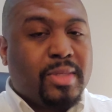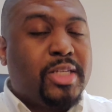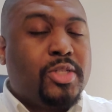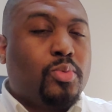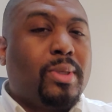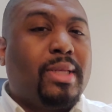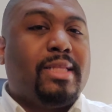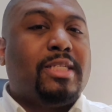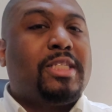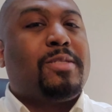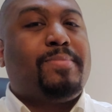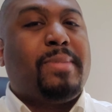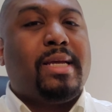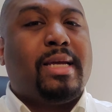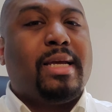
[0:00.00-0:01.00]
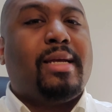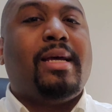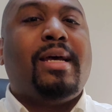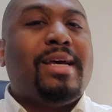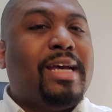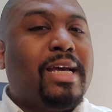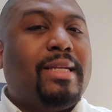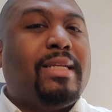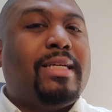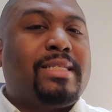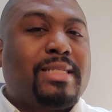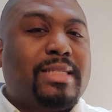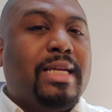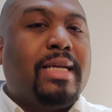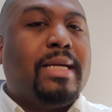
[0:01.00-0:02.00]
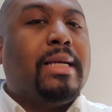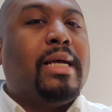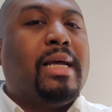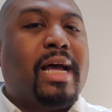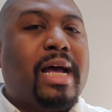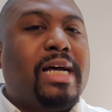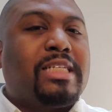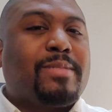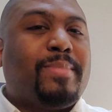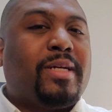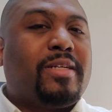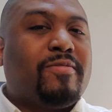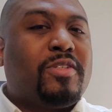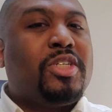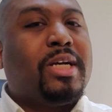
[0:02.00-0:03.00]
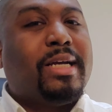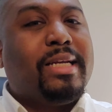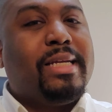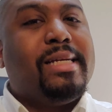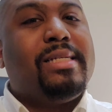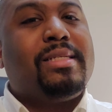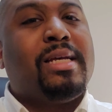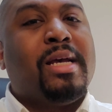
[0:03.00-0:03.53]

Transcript: It's really the speaking and listening aspect of Chinese